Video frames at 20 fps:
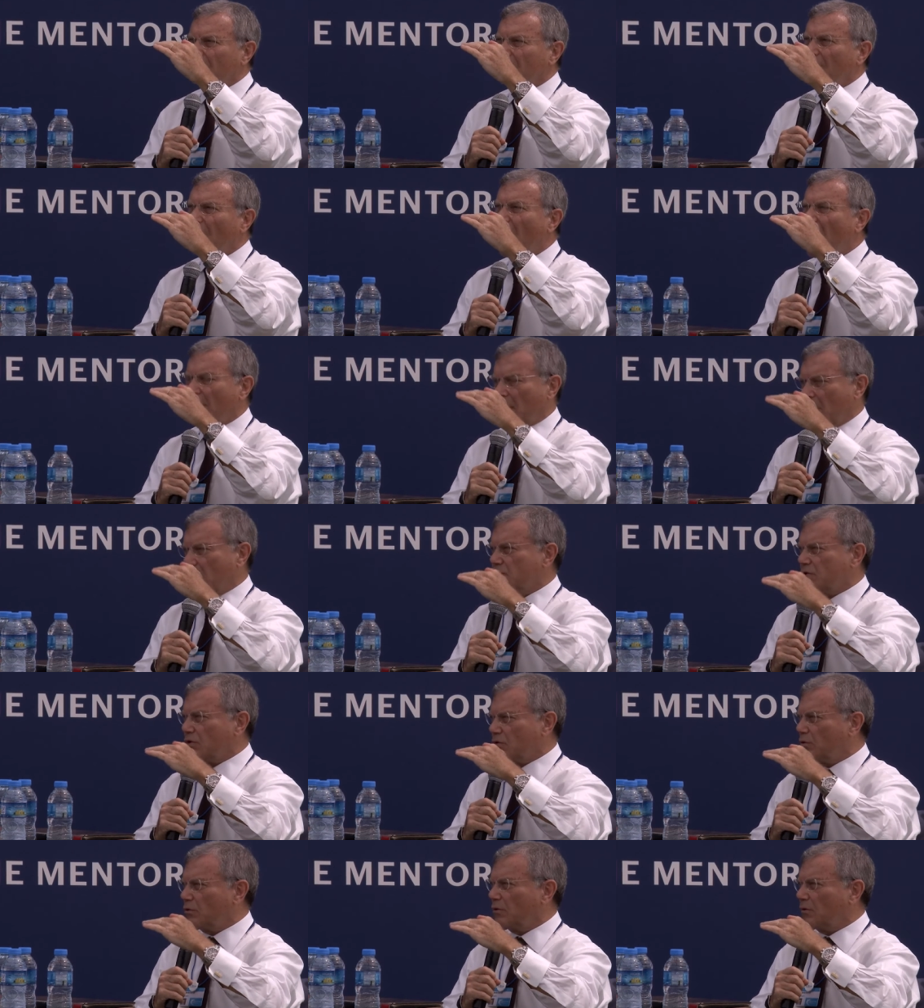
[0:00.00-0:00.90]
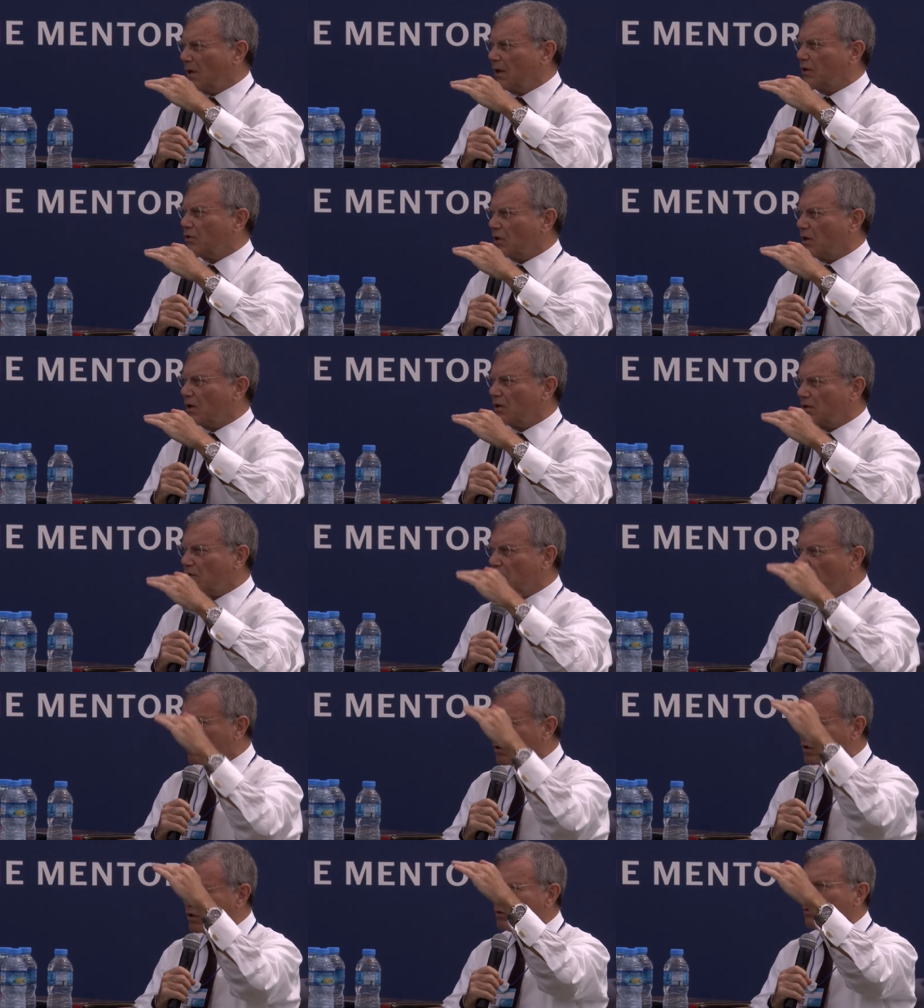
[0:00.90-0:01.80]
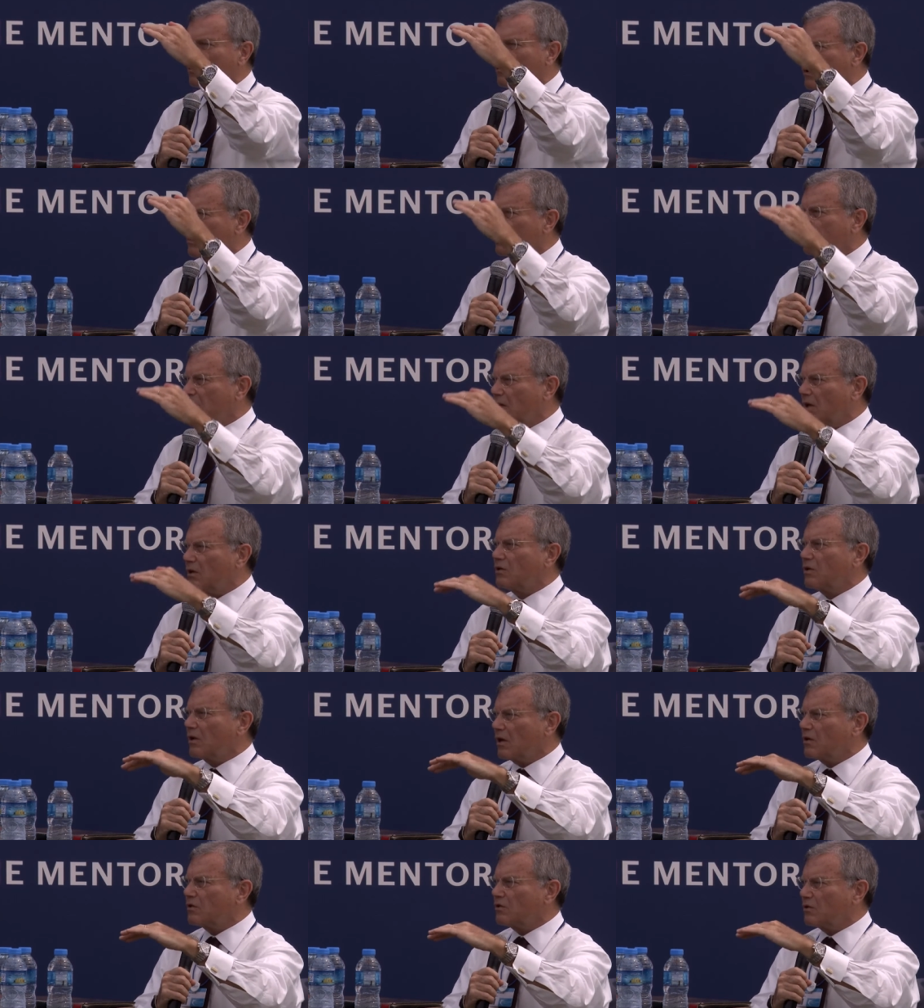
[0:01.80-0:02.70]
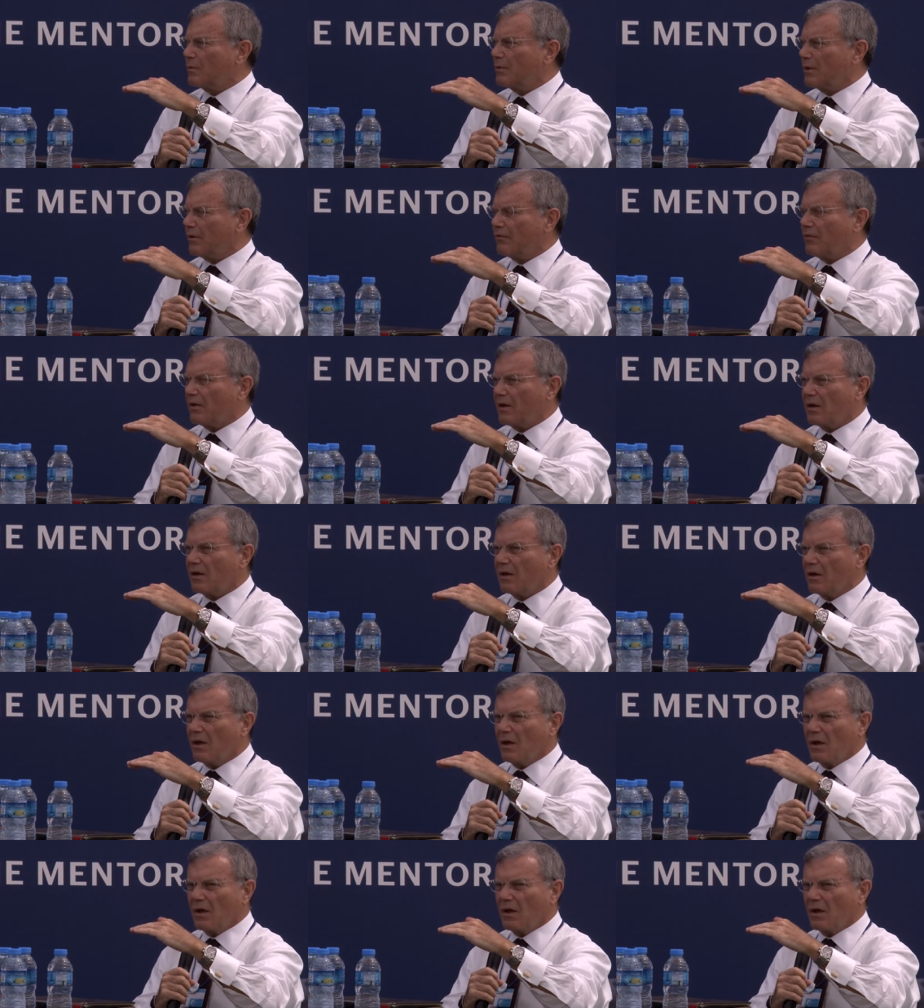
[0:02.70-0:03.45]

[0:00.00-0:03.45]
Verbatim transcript: tech school education. It's not university education, to be fair.